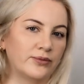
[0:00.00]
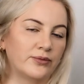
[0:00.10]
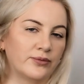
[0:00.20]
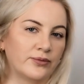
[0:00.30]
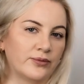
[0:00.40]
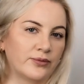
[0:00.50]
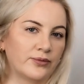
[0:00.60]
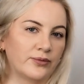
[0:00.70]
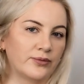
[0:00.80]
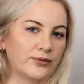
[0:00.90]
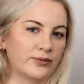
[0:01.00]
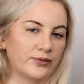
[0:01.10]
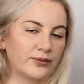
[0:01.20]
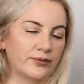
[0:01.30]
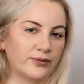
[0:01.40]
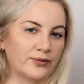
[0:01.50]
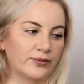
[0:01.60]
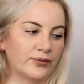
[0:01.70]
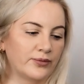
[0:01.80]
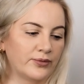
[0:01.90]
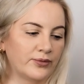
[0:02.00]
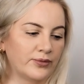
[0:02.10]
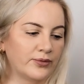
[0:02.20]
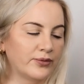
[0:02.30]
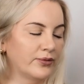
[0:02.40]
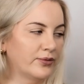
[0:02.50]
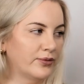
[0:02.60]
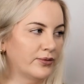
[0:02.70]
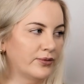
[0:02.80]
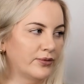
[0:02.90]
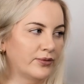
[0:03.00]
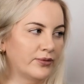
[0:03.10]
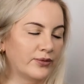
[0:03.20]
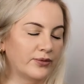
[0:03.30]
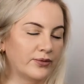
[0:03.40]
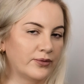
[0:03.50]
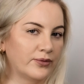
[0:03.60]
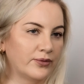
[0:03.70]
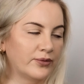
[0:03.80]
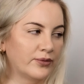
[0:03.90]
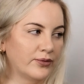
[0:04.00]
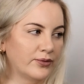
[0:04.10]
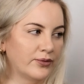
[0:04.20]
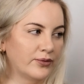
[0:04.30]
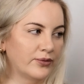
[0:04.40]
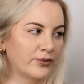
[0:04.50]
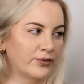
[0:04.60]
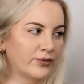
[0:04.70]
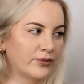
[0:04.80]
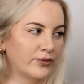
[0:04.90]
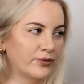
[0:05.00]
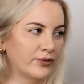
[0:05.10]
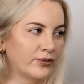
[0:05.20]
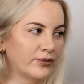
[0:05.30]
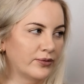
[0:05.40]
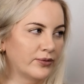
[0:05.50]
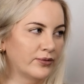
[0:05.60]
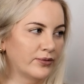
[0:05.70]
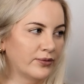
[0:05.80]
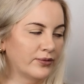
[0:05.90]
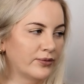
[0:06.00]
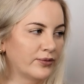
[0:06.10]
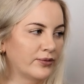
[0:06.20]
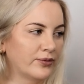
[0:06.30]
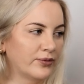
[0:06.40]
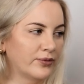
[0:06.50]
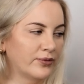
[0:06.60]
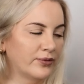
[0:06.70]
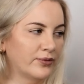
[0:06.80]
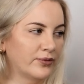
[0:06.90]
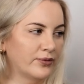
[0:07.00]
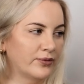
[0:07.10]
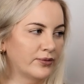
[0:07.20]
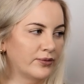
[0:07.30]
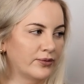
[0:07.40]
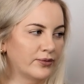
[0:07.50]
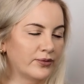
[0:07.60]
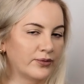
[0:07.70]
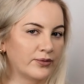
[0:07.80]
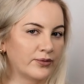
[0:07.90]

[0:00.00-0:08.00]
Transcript: No words are spoken by the person on screen.